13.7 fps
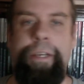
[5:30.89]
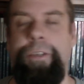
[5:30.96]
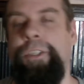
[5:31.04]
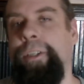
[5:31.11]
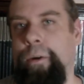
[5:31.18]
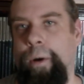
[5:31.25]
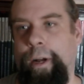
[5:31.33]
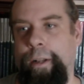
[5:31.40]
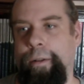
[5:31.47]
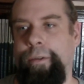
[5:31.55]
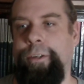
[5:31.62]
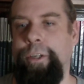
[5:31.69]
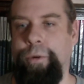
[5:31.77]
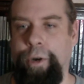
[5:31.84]
So I'll
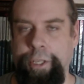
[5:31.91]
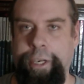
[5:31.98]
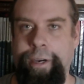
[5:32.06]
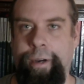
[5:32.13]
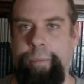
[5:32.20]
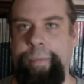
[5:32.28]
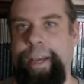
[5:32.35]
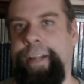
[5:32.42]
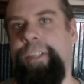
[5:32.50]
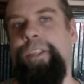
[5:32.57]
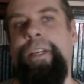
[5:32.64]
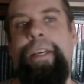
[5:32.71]
do all the combats